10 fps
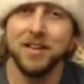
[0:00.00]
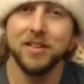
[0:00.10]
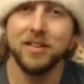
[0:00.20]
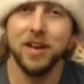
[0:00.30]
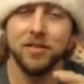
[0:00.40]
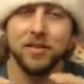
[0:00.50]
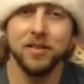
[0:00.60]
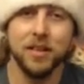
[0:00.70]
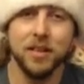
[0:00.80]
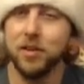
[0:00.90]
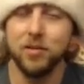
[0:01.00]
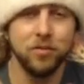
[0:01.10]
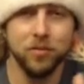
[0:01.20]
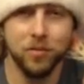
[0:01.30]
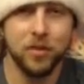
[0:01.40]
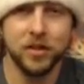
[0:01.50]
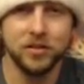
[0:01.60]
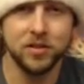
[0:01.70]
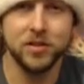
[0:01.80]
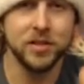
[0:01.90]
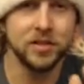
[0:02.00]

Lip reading: and I'll let you know when they start so you can